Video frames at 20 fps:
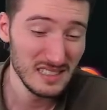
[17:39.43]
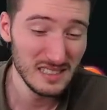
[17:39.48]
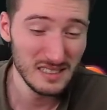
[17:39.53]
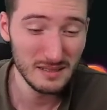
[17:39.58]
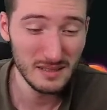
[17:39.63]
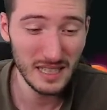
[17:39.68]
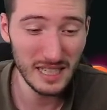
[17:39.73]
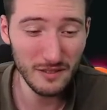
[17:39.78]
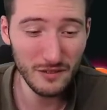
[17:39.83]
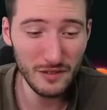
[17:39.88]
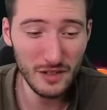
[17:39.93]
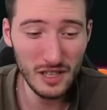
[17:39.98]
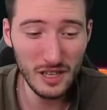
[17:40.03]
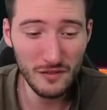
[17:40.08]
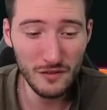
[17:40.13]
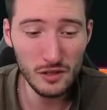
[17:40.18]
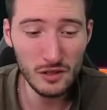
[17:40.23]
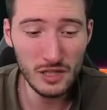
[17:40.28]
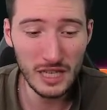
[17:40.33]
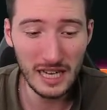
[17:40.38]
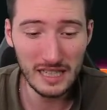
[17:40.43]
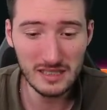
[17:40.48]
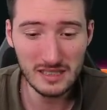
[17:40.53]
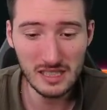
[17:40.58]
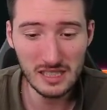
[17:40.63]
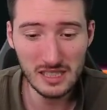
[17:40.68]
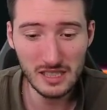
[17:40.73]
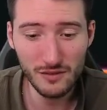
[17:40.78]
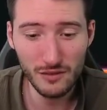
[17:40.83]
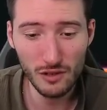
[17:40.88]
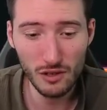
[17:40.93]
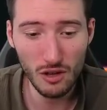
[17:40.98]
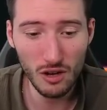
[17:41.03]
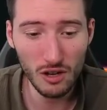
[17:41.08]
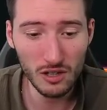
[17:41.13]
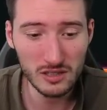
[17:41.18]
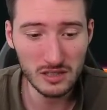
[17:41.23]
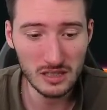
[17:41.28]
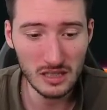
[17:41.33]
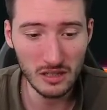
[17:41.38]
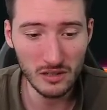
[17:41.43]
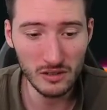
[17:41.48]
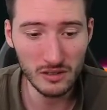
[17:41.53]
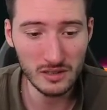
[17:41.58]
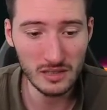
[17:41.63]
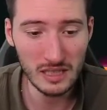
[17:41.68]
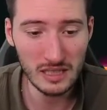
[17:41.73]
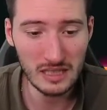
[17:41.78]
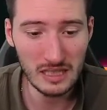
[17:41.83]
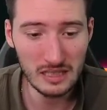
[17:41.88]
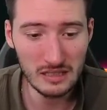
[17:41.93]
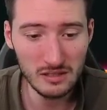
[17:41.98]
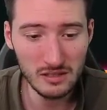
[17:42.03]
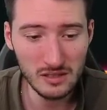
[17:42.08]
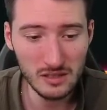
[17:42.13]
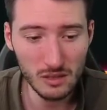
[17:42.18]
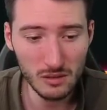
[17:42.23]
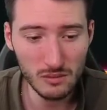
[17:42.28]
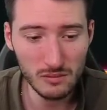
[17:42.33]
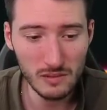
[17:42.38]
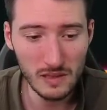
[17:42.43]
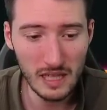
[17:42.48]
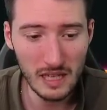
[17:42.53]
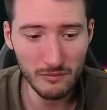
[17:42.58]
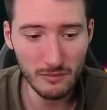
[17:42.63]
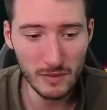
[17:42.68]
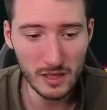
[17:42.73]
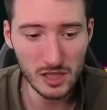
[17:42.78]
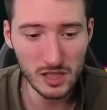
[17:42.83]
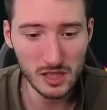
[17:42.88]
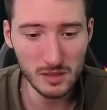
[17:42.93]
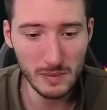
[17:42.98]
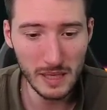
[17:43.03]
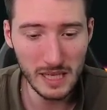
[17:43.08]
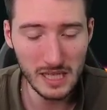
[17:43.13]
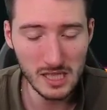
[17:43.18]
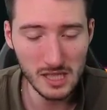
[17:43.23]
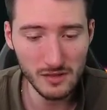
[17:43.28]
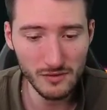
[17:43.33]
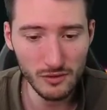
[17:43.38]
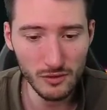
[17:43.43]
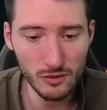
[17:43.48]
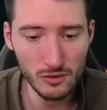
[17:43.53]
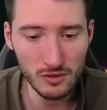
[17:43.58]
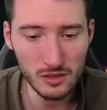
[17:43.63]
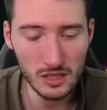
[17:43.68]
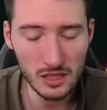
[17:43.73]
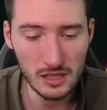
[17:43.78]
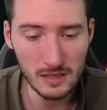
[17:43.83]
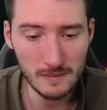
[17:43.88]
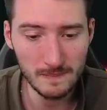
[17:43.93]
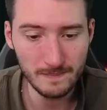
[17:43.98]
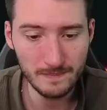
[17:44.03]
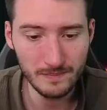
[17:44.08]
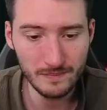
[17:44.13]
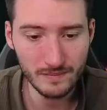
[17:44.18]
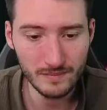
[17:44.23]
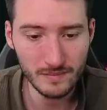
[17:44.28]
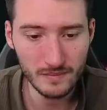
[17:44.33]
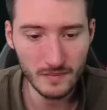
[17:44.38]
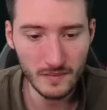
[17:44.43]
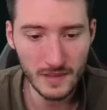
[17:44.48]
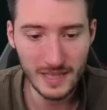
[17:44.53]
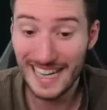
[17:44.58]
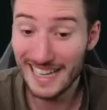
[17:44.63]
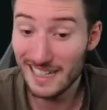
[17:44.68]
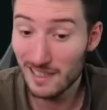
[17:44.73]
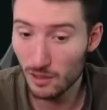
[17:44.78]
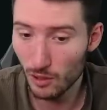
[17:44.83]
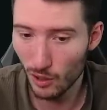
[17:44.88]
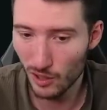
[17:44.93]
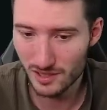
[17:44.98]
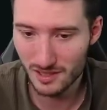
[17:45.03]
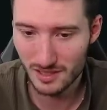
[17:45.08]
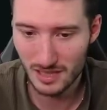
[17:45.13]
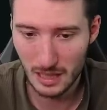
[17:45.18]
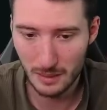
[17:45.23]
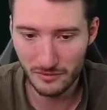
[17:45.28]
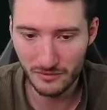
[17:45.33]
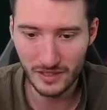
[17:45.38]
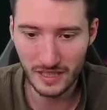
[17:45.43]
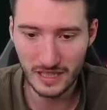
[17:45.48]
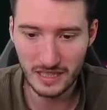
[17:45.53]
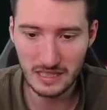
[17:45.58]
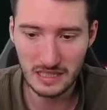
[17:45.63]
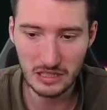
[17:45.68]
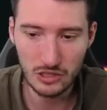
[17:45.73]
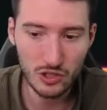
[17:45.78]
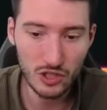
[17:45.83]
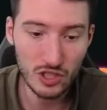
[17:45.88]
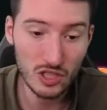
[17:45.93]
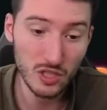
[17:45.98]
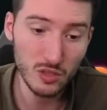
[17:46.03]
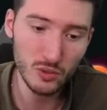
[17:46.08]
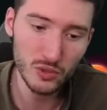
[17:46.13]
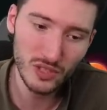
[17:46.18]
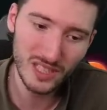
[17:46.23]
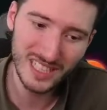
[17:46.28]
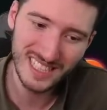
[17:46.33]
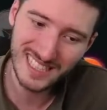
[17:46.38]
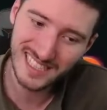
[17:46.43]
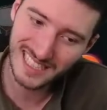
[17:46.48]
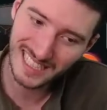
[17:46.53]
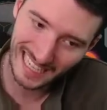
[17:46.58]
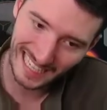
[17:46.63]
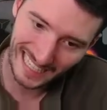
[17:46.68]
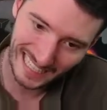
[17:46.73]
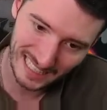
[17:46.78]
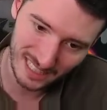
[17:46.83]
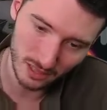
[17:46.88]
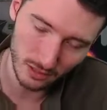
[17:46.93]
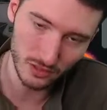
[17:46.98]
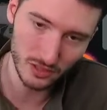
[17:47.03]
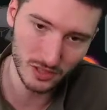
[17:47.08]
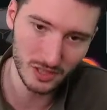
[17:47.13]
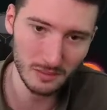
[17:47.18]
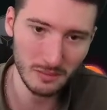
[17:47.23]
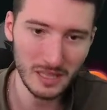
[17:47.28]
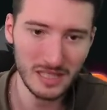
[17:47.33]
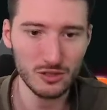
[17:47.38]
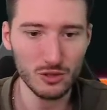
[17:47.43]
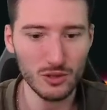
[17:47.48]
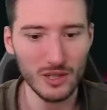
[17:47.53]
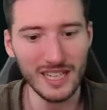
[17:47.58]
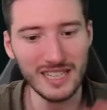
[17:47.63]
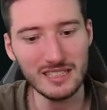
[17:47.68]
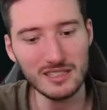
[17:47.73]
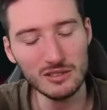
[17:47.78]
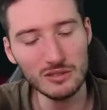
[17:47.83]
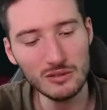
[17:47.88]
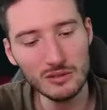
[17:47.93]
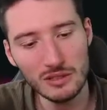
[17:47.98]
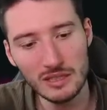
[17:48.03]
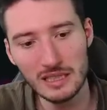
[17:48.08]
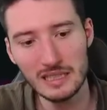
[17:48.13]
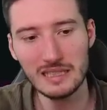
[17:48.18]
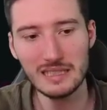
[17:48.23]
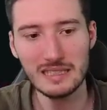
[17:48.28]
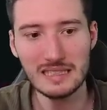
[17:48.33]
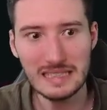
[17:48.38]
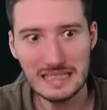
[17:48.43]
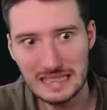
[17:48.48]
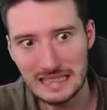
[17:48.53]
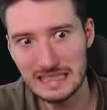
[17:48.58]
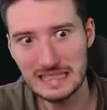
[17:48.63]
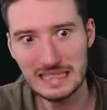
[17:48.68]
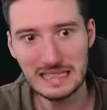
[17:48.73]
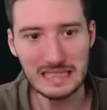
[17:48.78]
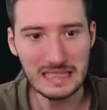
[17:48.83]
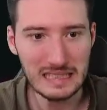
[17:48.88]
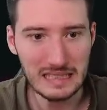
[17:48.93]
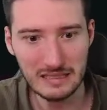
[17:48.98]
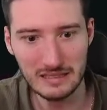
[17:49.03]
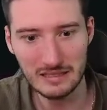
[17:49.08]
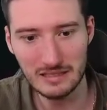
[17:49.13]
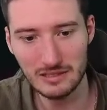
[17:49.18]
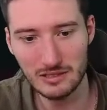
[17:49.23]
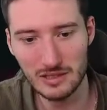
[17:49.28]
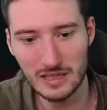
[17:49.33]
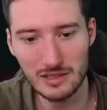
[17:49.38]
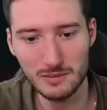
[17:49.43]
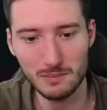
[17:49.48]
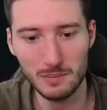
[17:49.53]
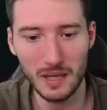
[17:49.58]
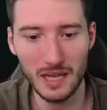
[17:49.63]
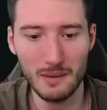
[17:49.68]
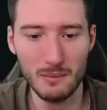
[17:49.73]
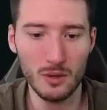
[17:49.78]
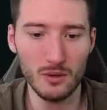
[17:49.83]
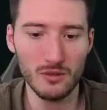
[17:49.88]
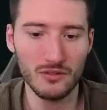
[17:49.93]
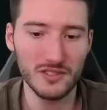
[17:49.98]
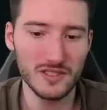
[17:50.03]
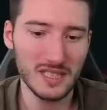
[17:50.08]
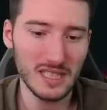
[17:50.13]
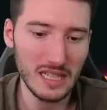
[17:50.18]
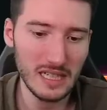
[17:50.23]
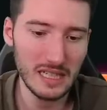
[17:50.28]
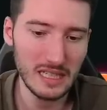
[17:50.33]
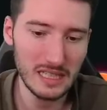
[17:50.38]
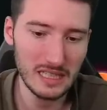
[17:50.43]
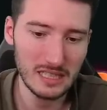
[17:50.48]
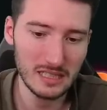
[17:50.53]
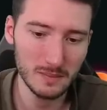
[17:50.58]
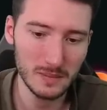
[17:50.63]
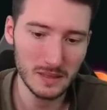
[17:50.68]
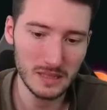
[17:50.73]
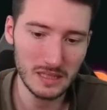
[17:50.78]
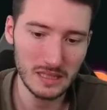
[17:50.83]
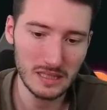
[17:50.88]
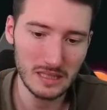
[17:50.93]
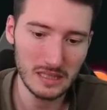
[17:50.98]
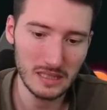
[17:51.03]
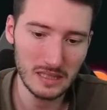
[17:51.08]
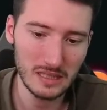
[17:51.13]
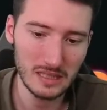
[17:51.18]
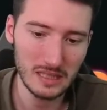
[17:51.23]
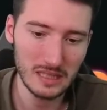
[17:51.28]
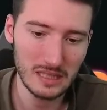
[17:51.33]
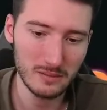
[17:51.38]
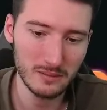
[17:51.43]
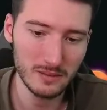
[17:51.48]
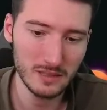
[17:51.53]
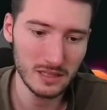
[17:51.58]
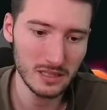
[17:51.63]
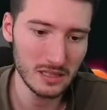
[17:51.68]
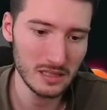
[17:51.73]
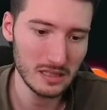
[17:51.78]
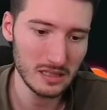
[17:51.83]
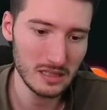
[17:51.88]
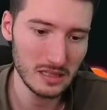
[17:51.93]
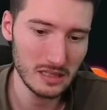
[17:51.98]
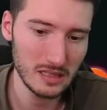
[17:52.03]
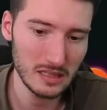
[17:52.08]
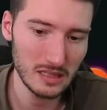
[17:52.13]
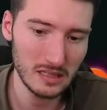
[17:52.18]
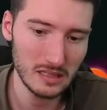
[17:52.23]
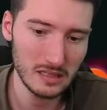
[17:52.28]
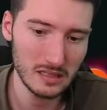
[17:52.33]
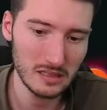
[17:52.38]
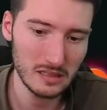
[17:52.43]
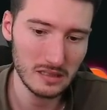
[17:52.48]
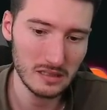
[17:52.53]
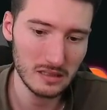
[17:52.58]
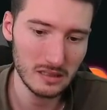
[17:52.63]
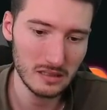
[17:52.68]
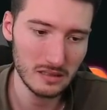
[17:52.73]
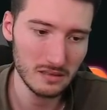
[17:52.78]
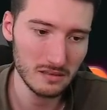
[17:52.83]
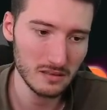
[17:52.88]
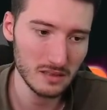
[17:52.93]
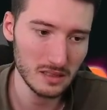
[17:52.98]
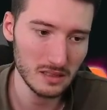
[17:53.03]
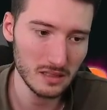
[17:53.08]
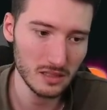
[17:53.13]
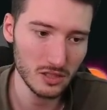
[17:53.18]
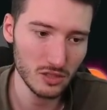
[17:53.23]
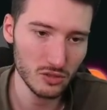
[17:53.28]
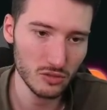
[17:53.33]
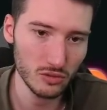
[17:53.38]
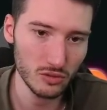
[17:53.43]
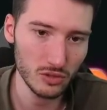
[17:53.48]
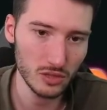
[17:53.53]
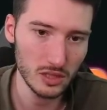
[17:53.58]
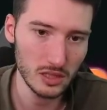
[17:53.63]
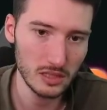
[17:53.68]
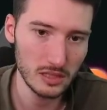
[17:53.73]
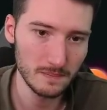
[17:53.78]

like if you cut this for lockdown, like then you don't really have much space for get lost type things, and you just lose against Kaito. So I'm like trying to play both sides, but I guess we just get destroyed.